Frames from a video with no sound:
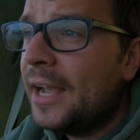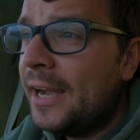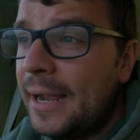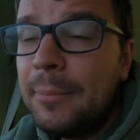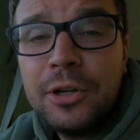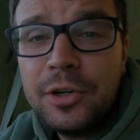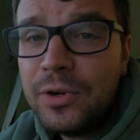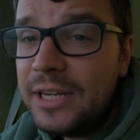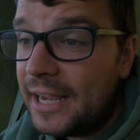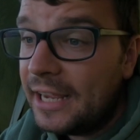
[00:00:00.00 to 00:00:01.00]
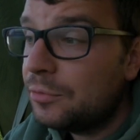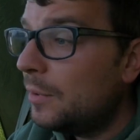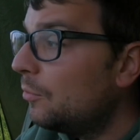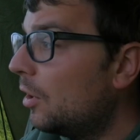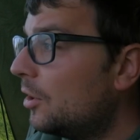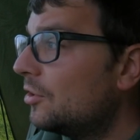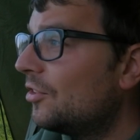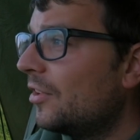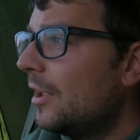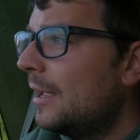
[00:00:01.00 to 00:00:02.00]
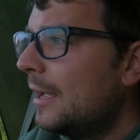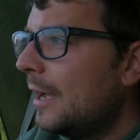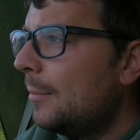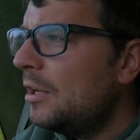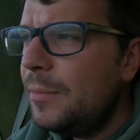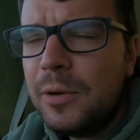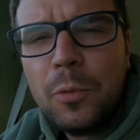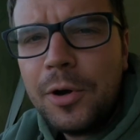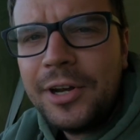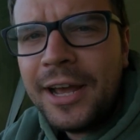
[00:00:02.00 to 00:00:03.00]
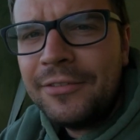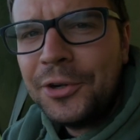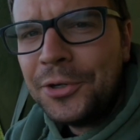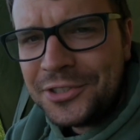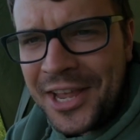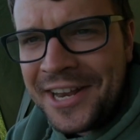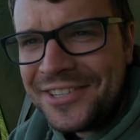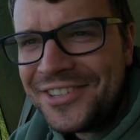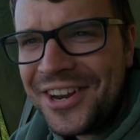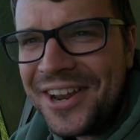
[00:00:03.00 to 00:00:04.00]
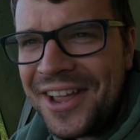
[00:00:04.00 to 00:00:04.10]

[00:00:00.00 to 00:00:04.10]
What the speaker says: I am gonna recast my rods. I'm a little bit worried I haven't caught a tench.